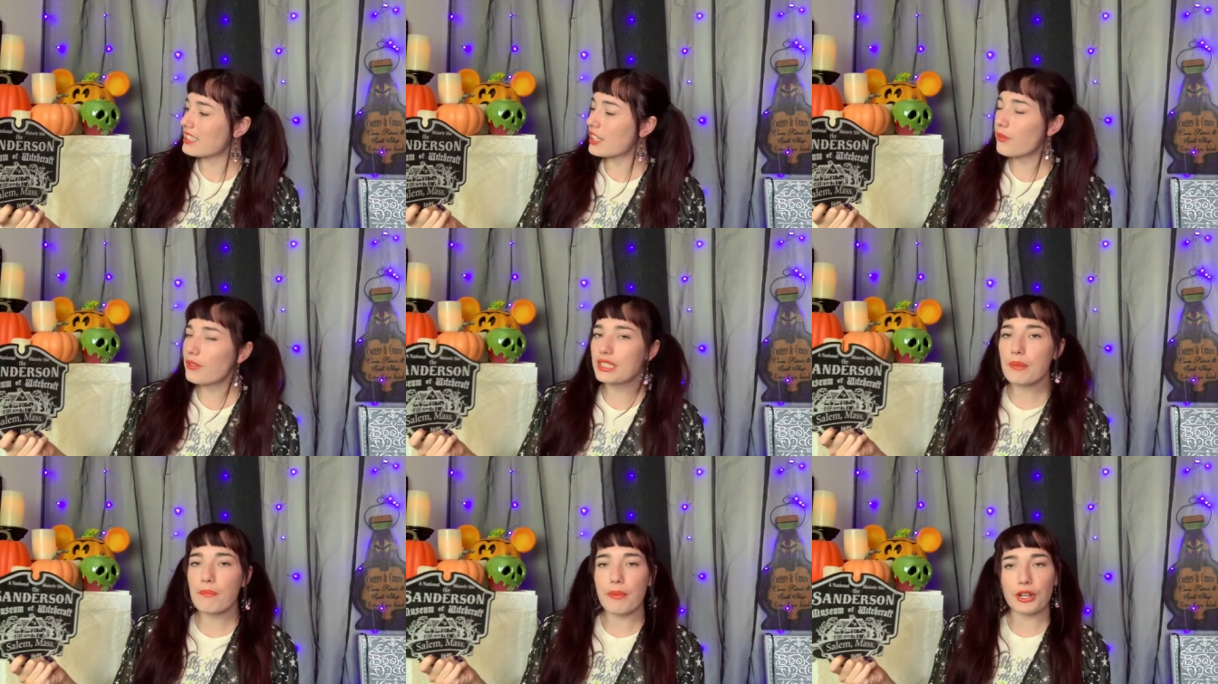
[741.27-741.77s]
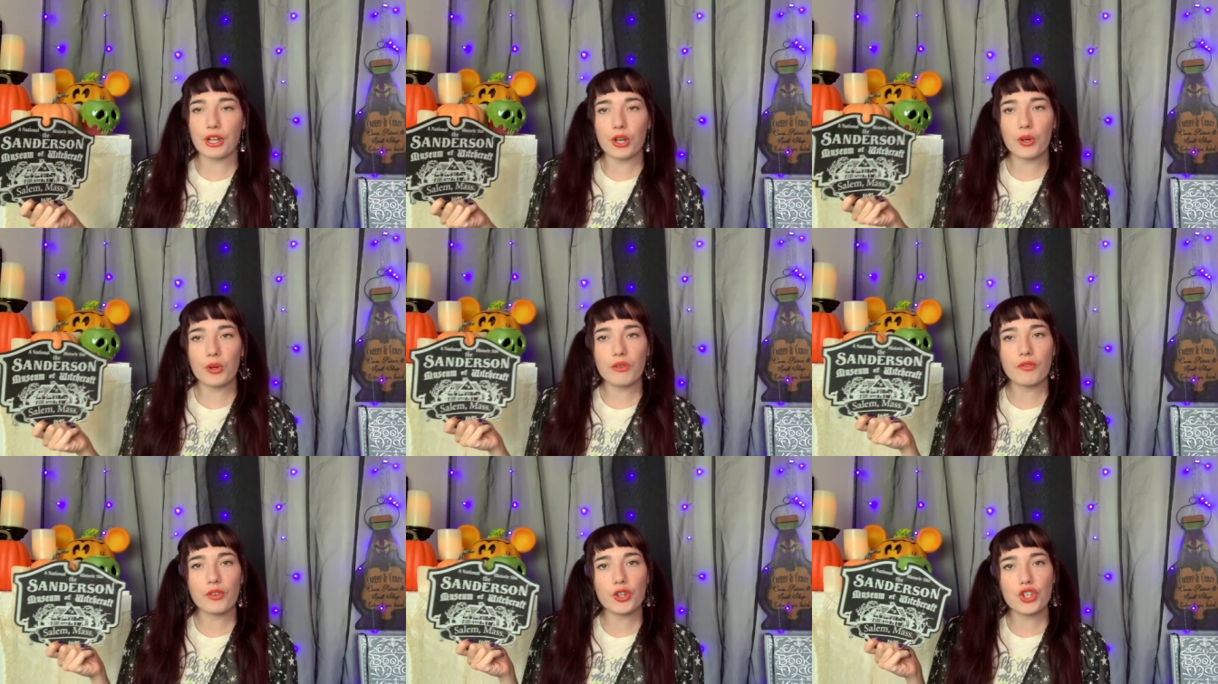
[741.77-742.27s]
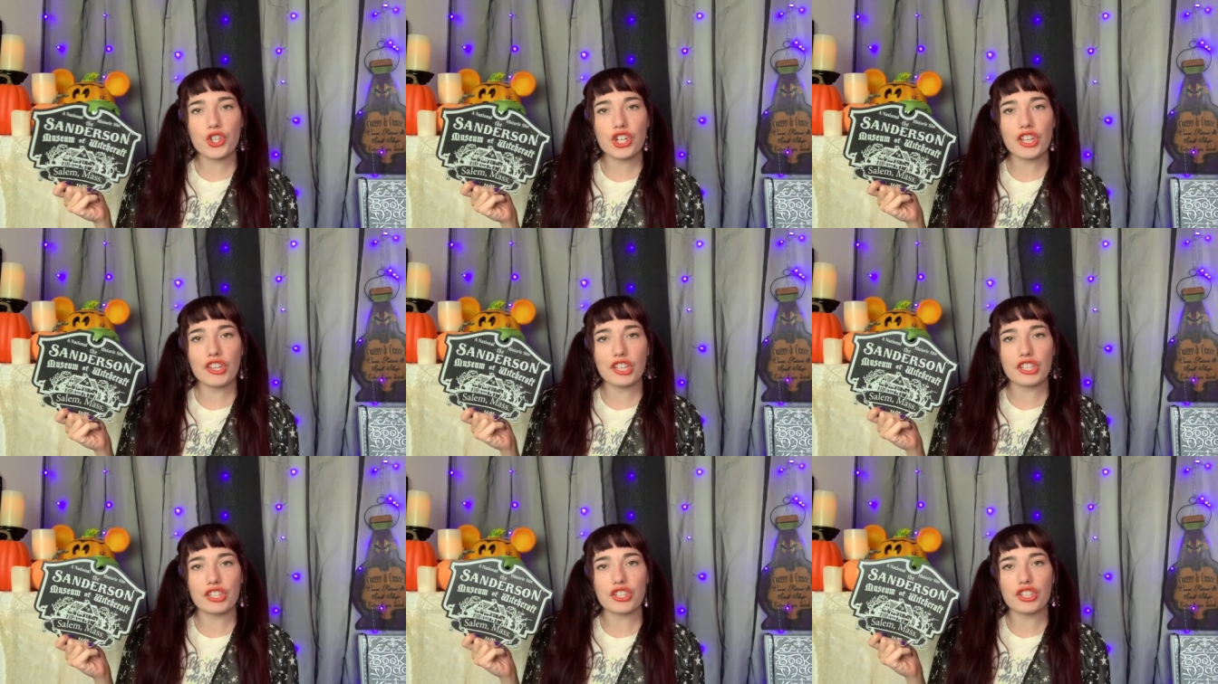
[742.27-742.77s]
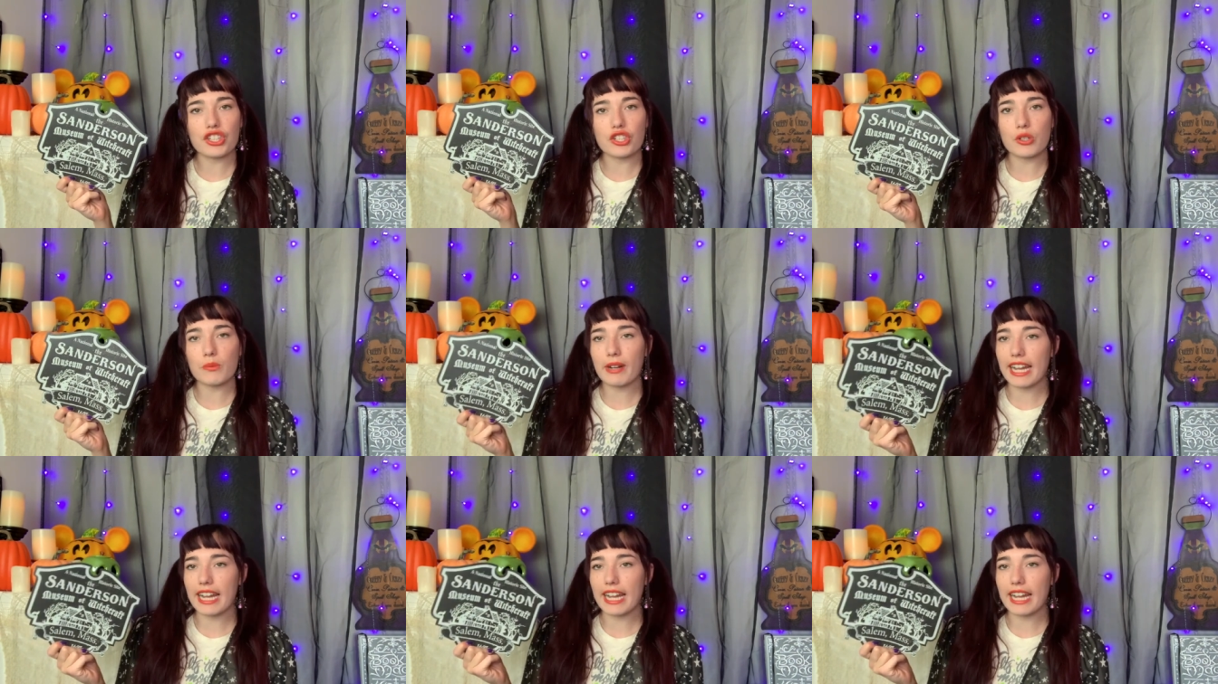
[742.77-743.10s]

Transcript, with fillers: there was a bigger version of this too,